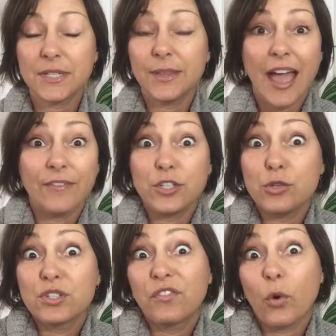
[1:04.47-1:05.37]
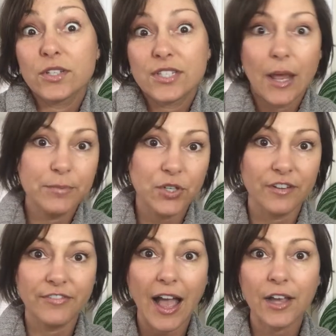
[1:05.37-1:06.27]
Did they have to use forceps or
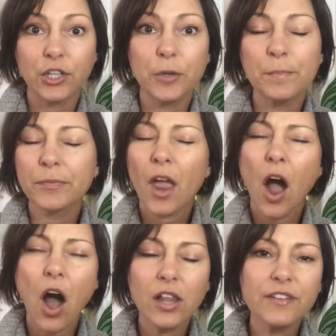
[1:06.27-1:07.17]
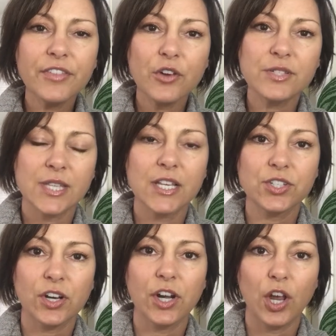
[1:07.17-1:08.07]
a vacuum? All of those
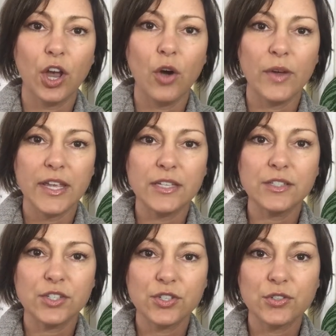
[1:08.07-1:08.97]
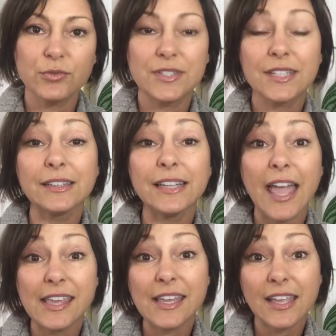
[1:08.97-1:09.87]
things are going to go into
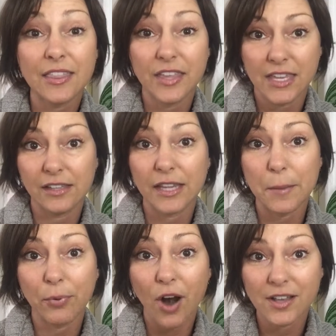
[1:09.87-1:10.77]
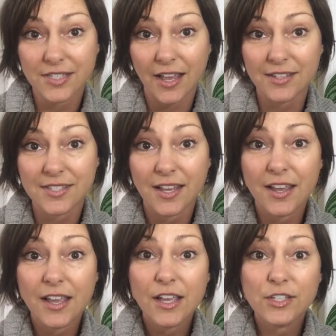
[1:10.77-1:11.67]
delaying the healing process.
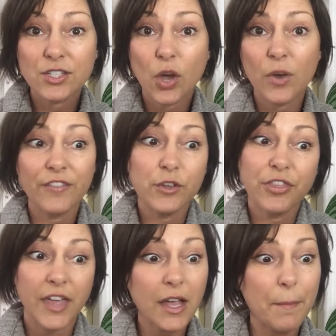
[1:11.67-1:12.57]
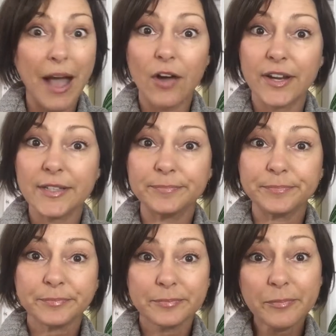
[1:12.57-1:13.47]
So if you think about
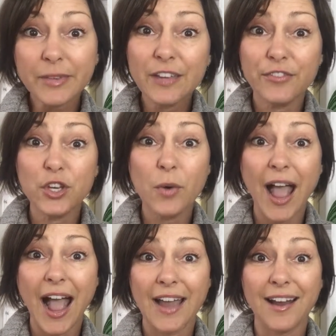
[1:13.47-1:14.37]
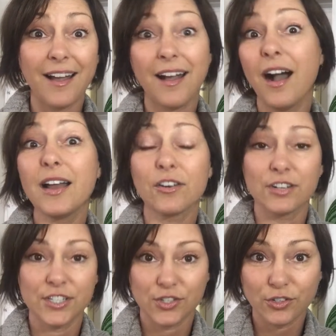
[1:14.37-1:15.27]
it, if you had a cut
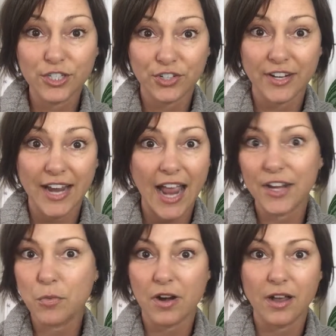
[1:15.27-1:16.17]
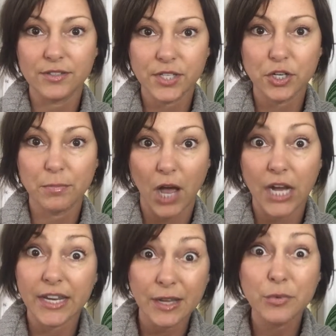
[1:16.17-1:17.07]
or a surgery anywhere else in your
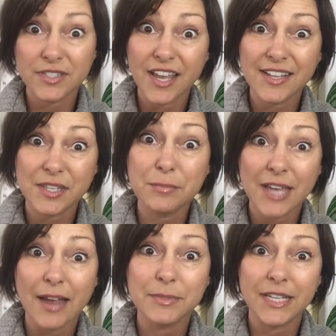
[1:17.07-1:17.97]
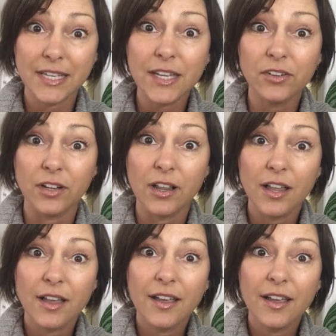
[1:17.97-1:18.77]
body, it would take some time to heal.